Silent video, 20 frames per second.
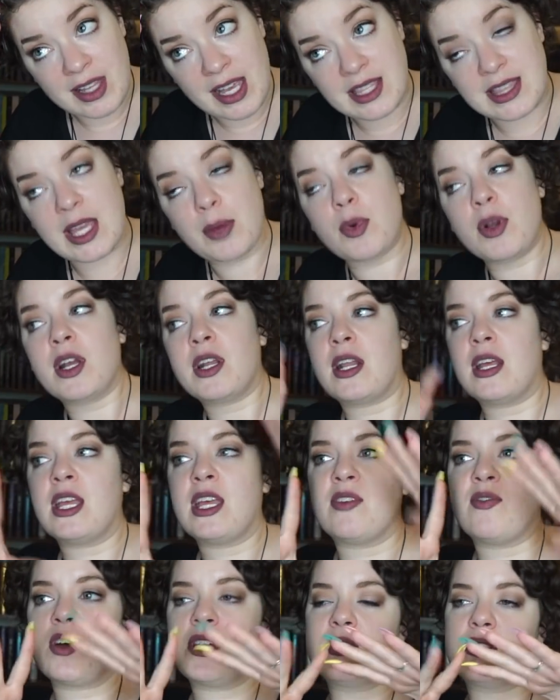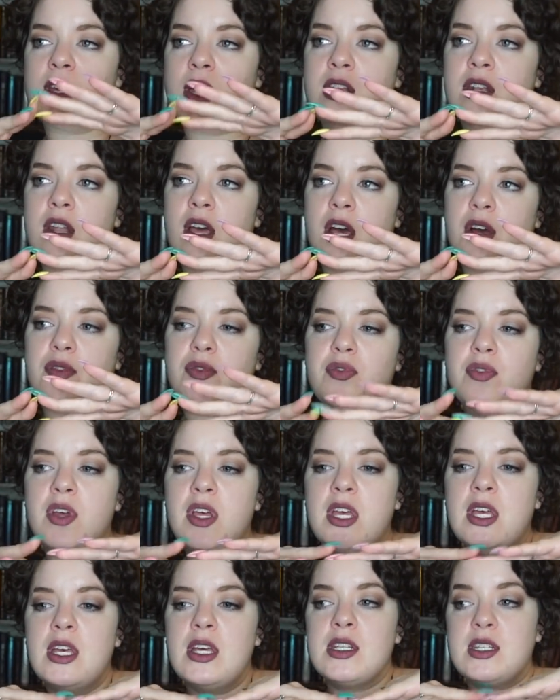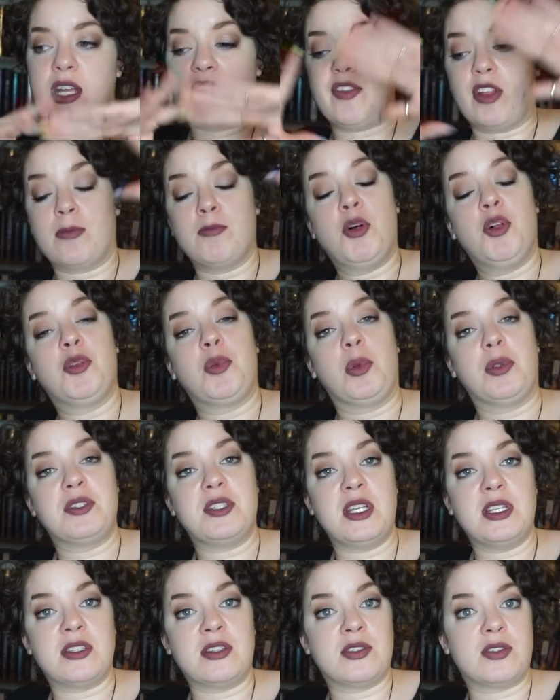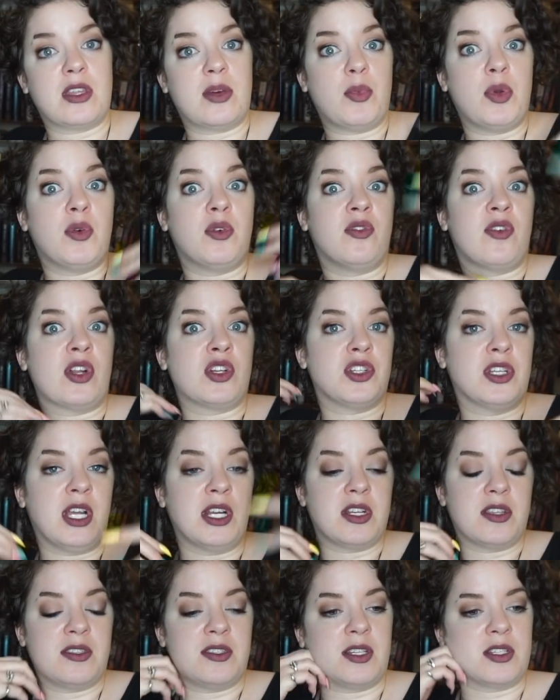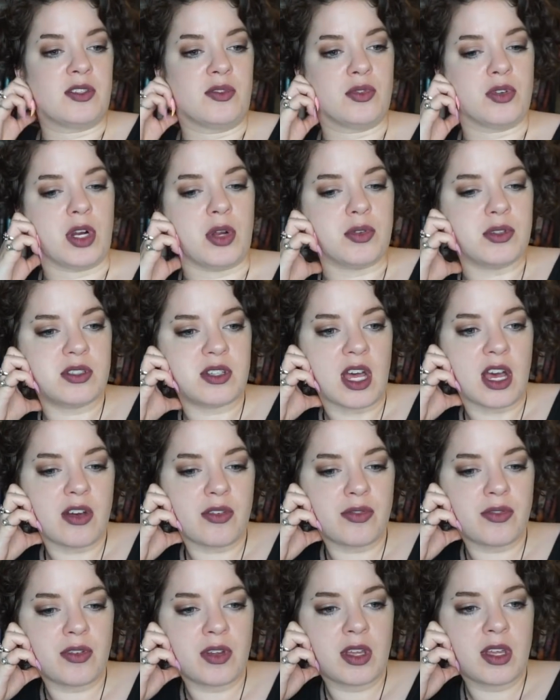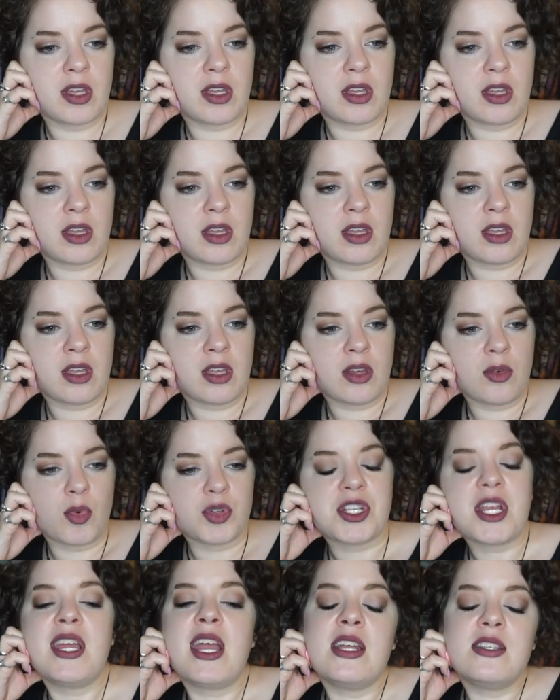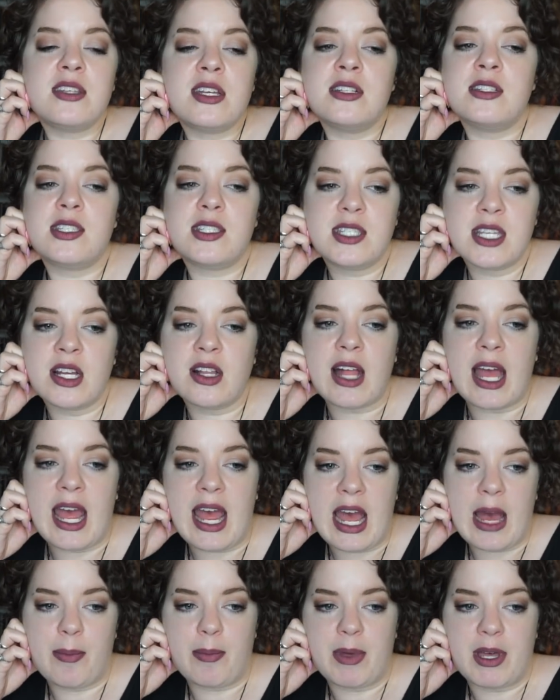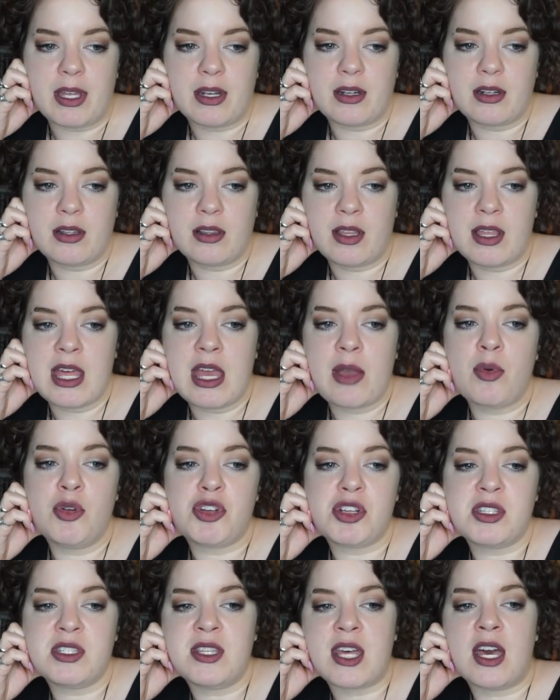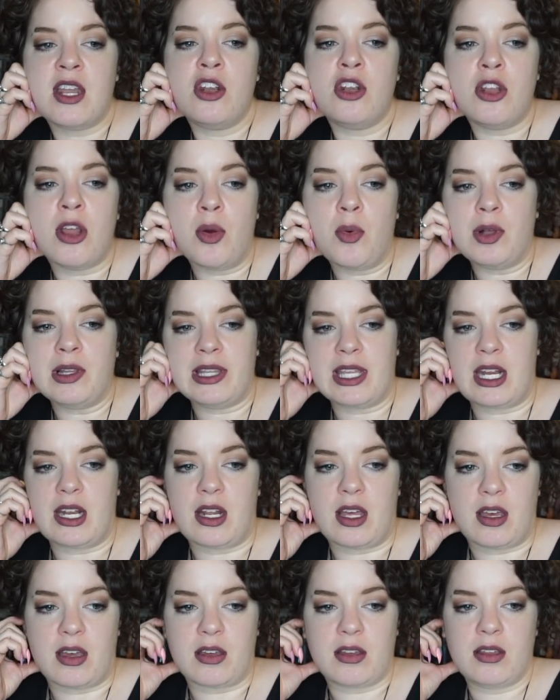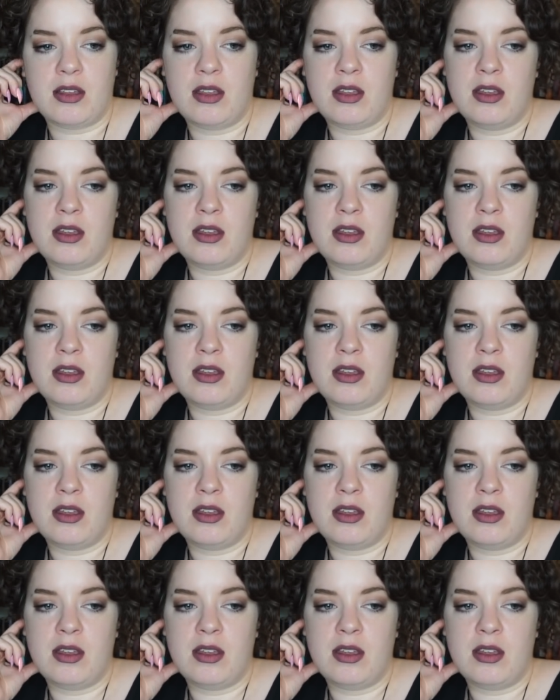like they were gonna give us enough to have like multiple seasons so that we would eventually get to the Six of Crows stuff, which I guess can still happen. They would just then know Alina.